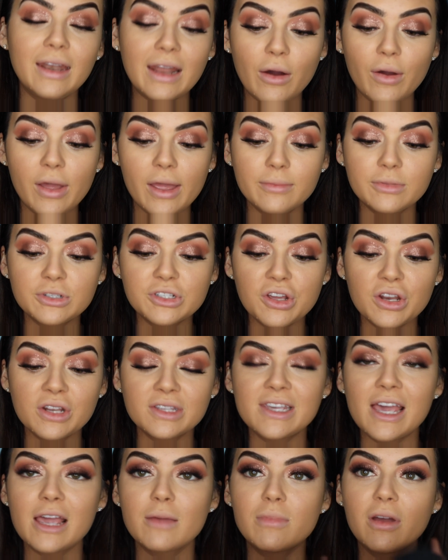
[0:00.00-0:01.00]
Now I am just going
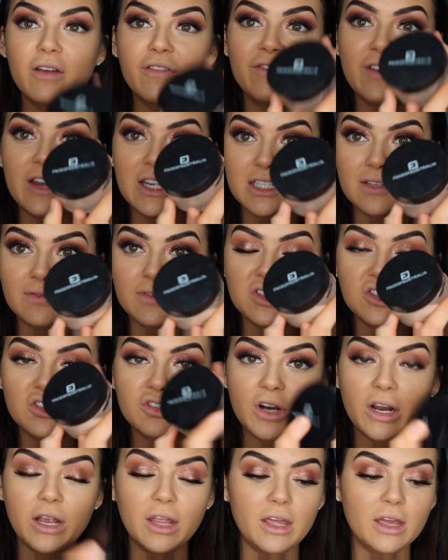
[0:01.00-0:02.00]
to take my Face of
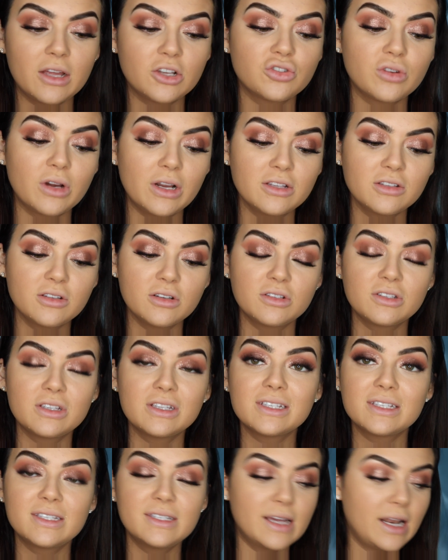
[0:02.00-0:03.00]
Australia
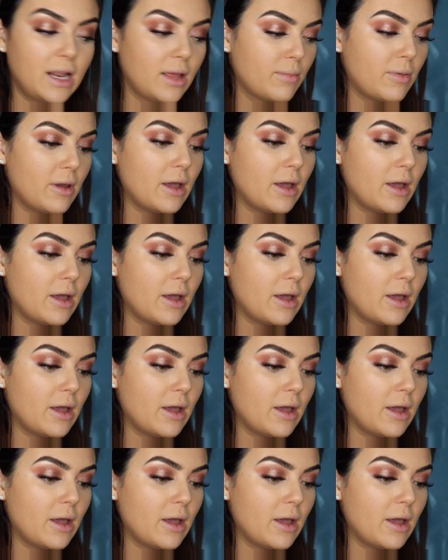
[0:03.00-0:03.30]
translucent setting